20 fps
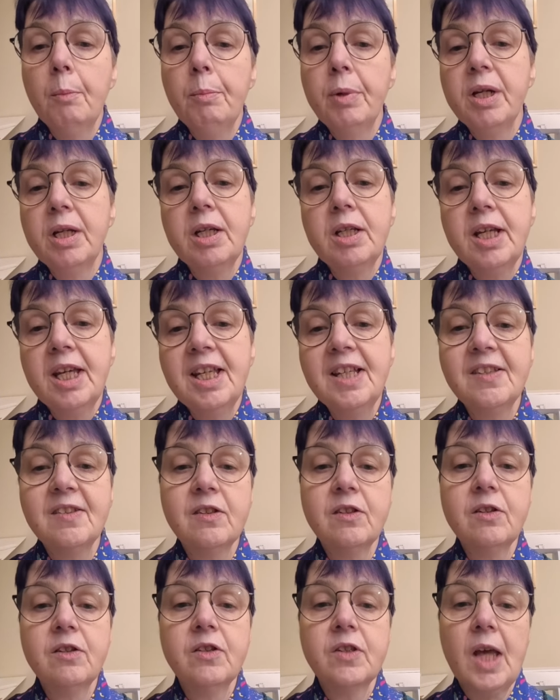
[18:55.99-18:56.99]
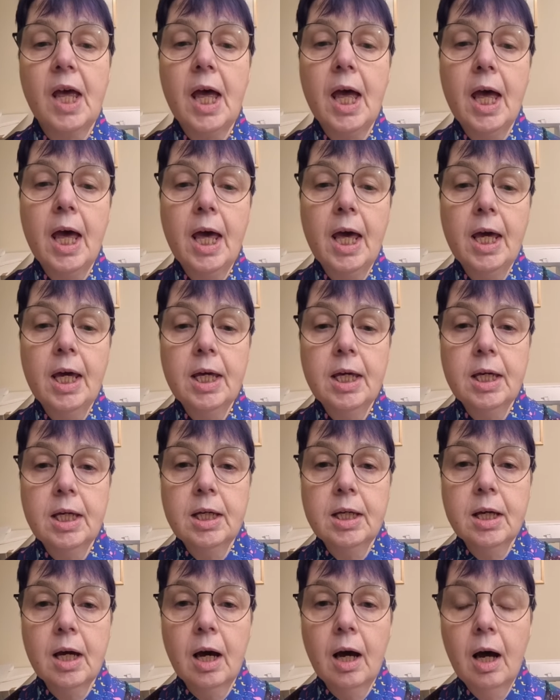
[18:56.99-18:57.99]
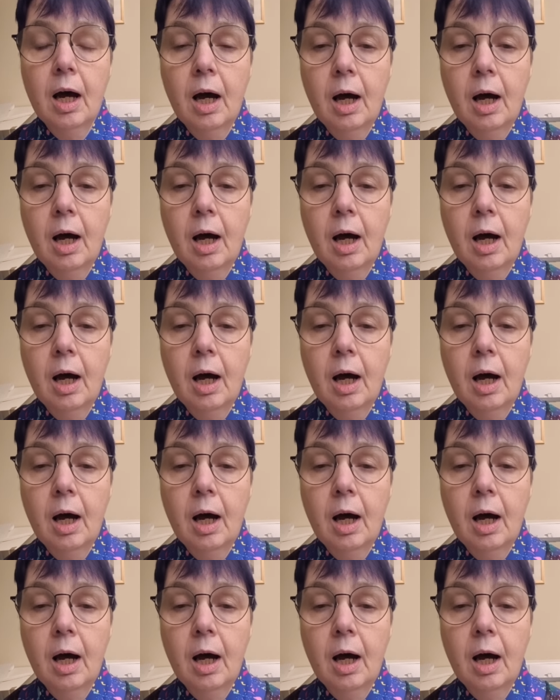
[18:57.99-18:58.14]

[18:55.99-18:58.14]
but it isn't a